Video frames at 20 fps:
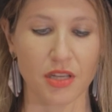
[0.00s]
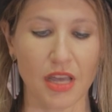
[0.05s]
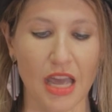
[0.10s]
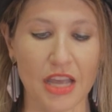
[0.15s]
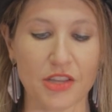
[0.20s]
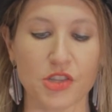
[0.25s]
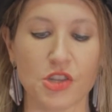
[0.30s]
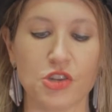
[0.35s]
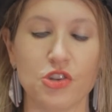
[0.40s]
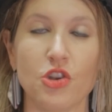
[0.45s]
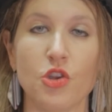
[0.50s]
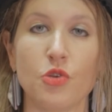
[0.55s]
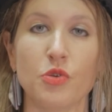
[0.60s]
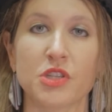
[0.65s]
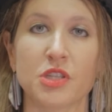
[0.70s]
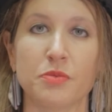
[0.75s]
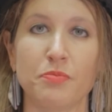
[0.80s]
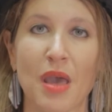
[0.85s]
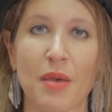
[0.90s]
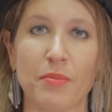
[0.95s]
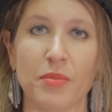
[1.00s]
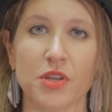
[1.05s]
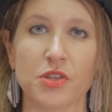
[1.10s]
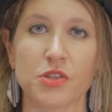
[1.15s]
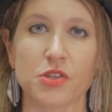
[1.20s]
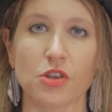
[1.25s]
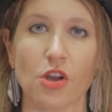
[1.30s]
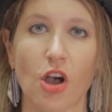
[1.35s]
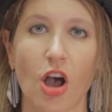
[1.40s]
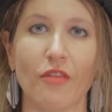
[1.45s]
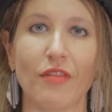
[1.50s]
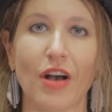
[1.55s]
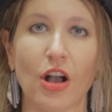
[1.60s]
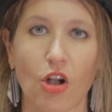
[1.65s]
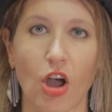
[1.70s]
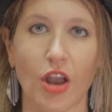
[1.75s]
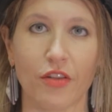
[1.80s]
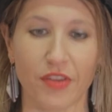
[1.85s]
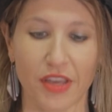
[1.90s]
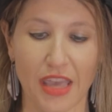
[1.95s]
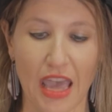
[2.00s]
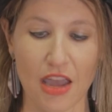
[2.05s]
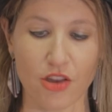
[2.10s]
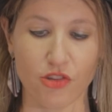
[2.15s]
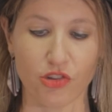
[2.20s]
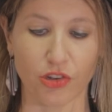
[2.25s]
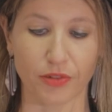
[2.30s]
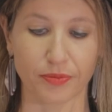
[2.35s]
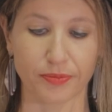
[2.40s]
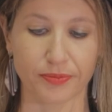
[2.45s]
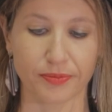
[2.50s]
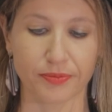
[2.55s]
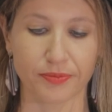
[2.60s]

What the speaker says: as the newest members of our convocation.